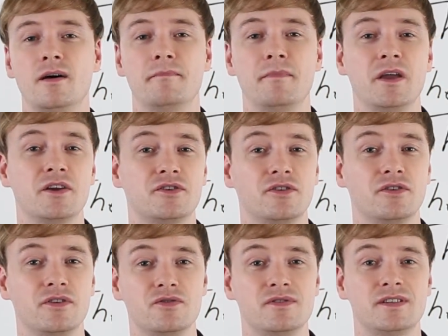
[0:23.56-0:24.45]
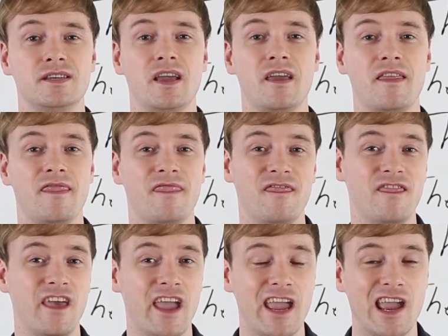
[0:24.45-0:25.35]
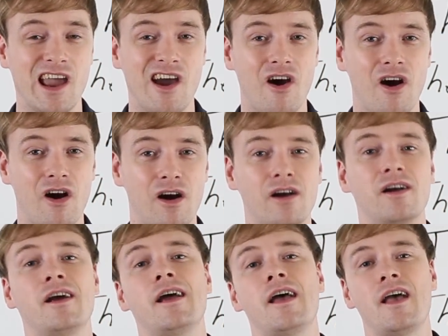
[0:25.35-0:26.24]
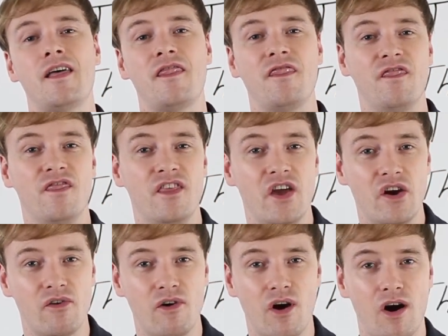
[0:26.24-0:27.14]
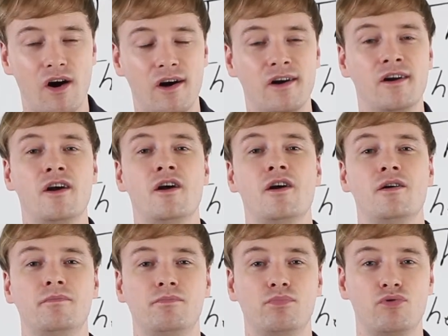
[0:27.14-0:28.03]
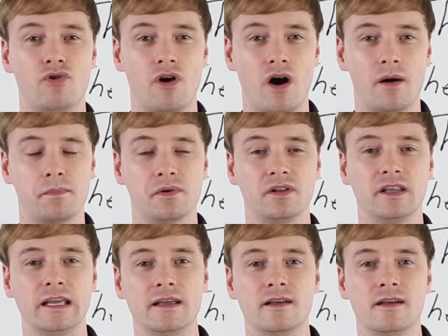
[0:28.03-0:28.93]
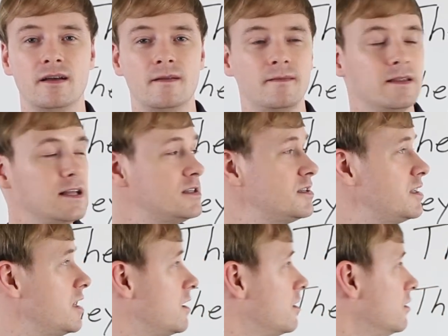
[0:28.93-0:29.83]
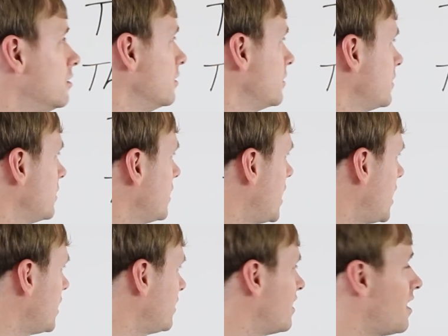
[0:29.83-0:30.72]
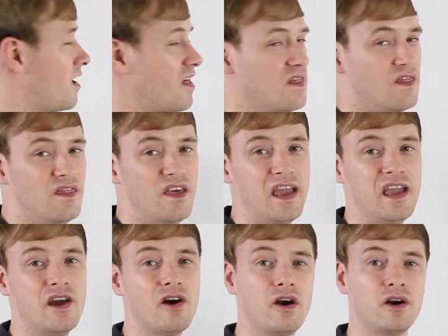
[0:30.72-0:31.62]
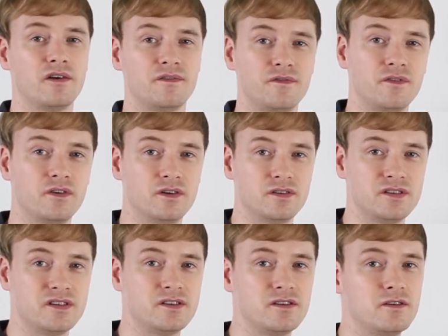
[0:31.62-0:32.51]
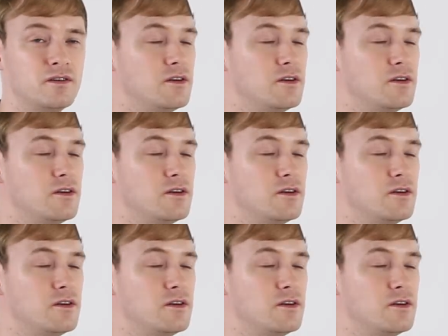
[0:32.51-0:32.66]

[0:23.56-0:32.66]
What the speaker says: make sure you say they are, there are properly. Let's take a look at they are first,